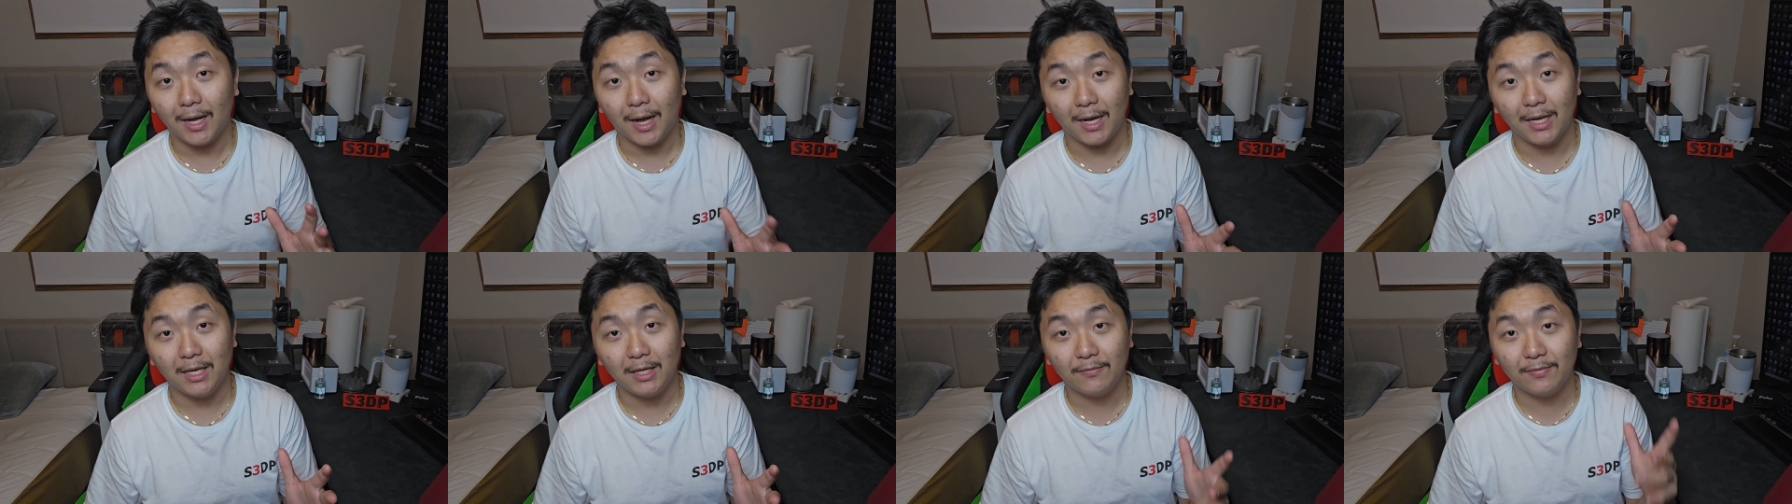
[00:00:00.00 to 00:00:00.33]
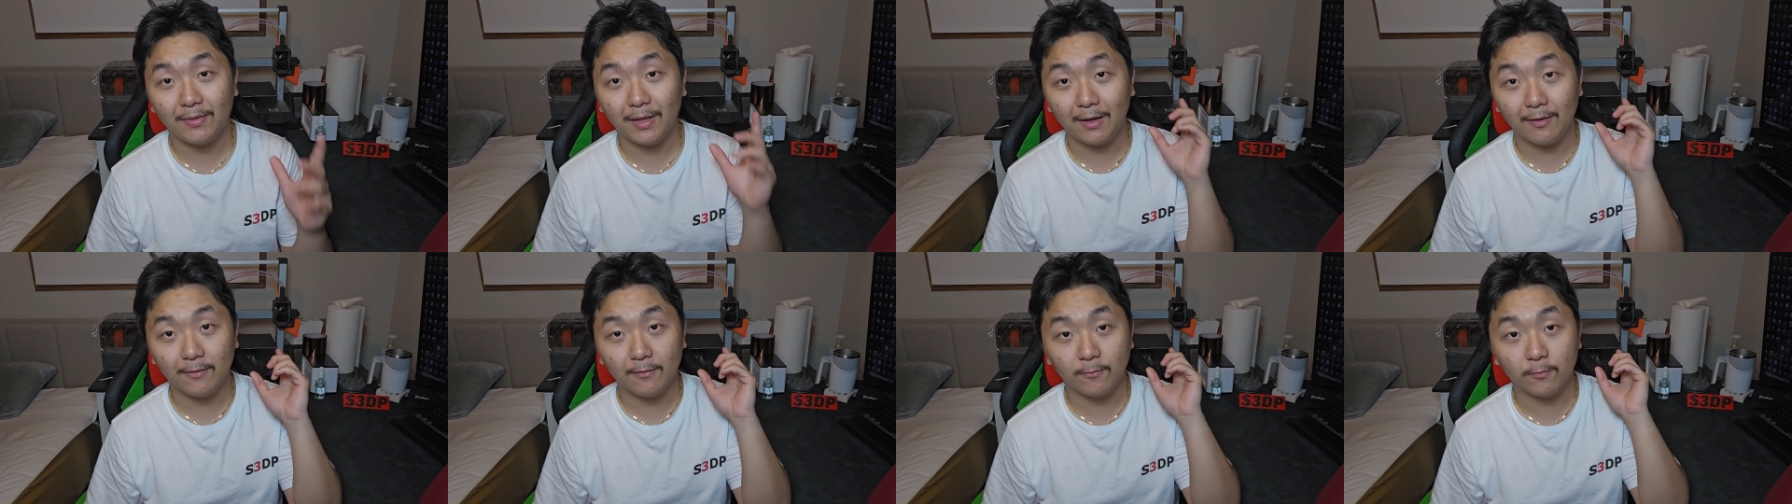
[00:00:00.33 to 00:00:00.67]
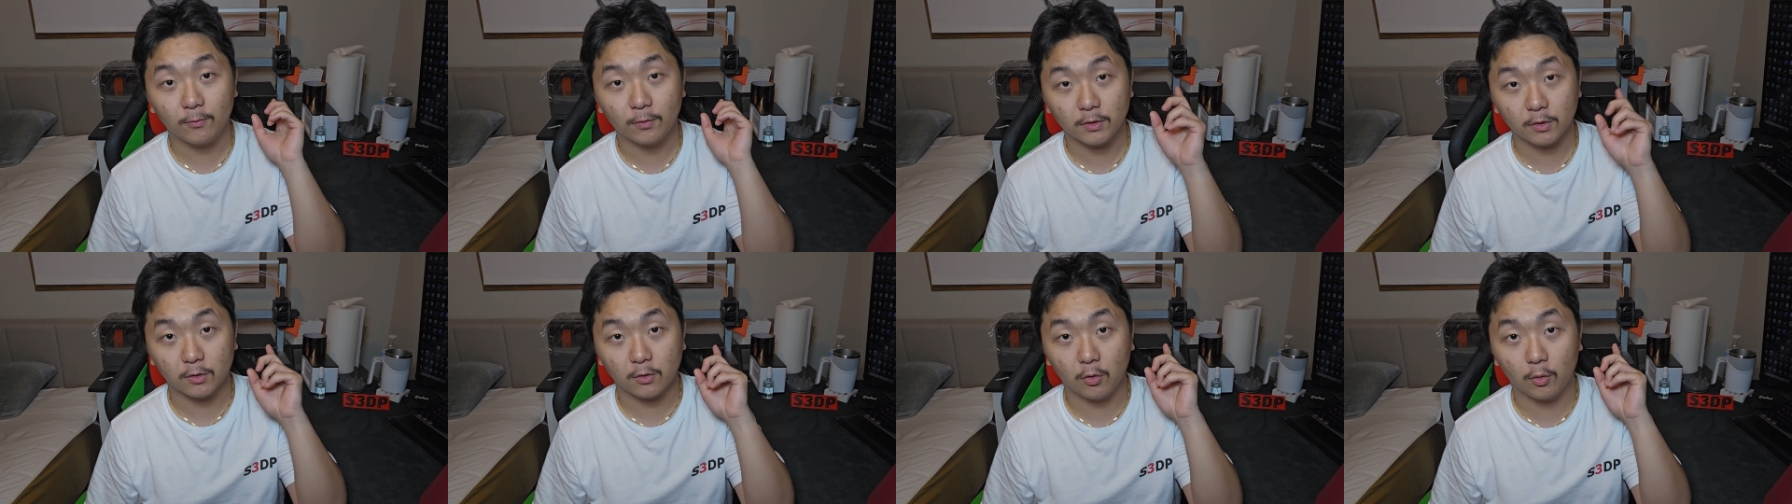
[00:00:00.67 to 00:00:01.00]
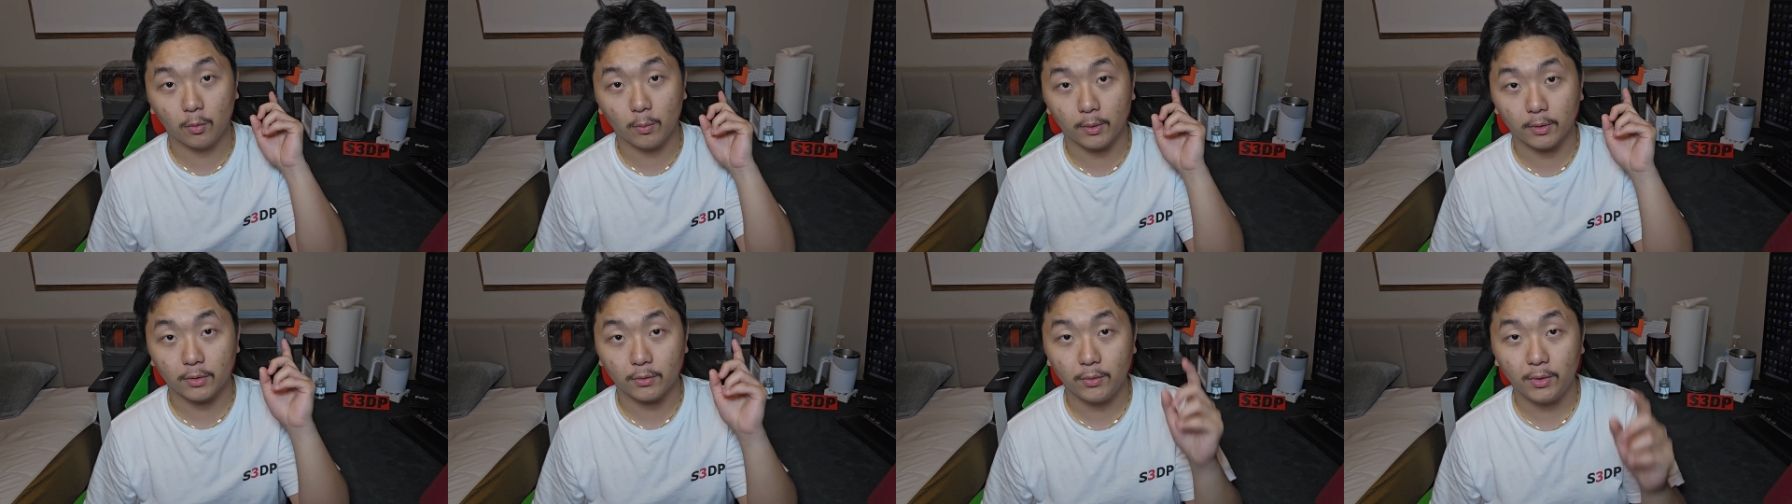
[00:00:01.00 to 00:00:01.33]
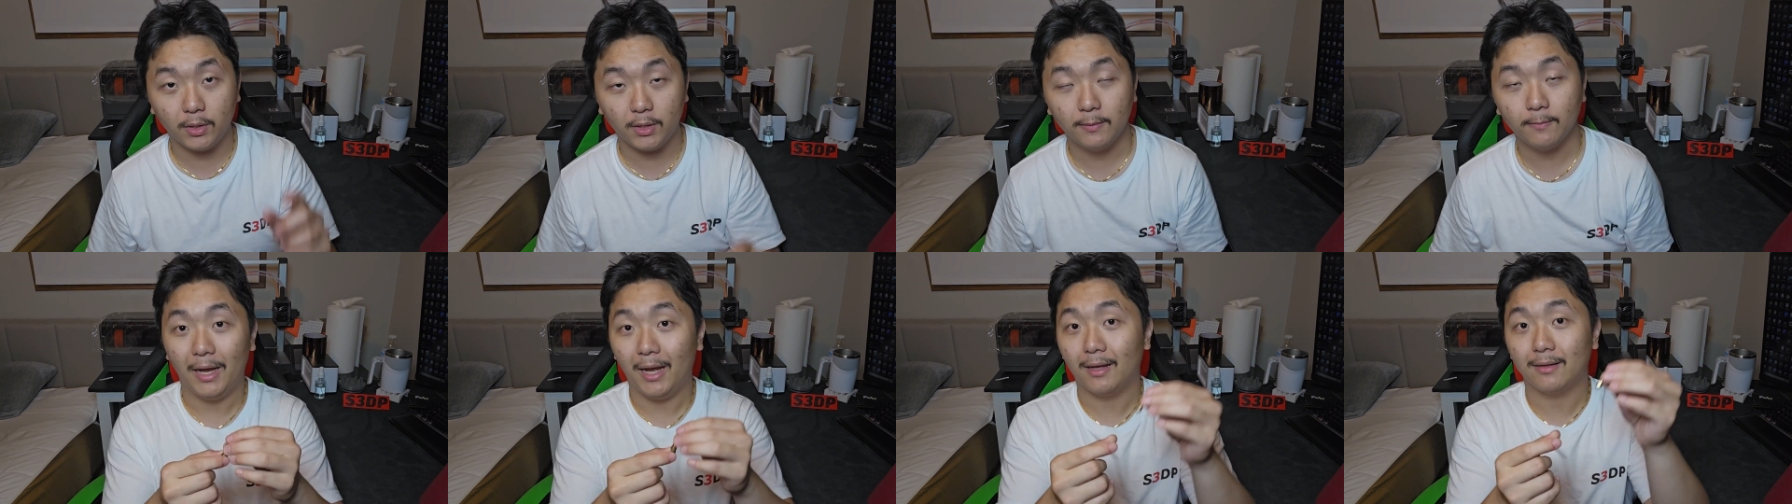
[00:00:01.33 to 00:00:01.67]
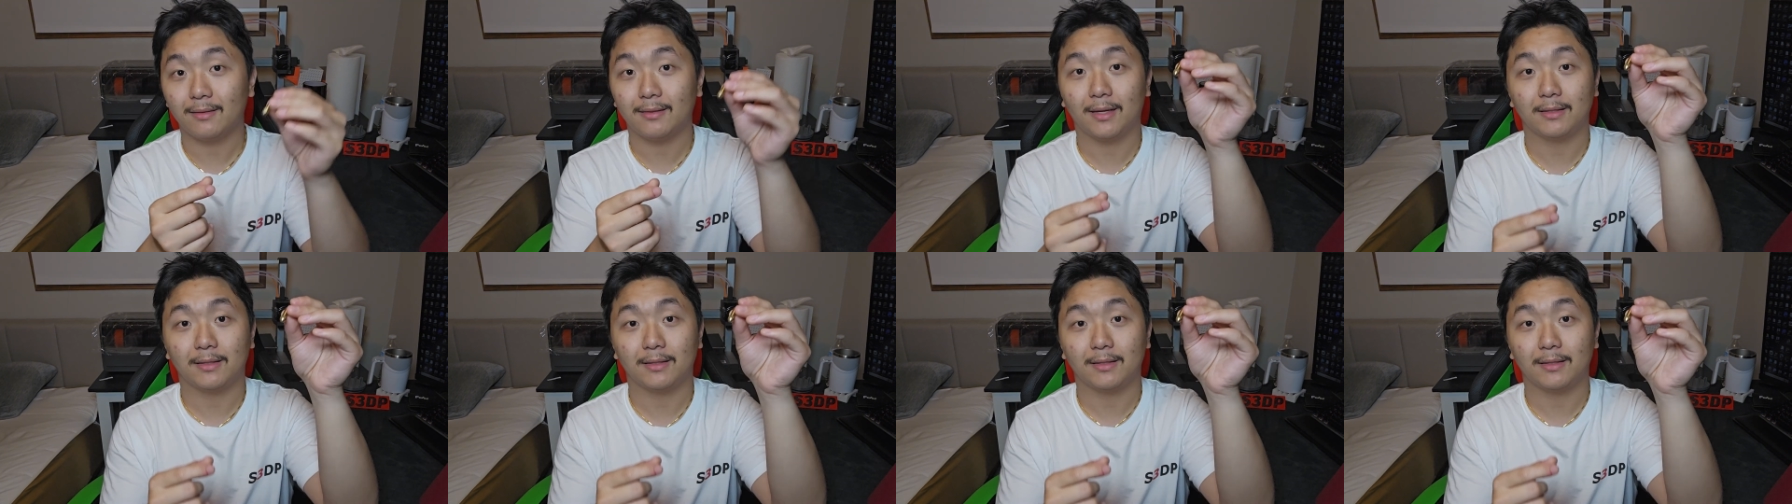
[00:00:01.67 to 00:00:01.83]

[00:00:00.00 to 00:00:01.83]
I leave that for the Cobra three. Yeah,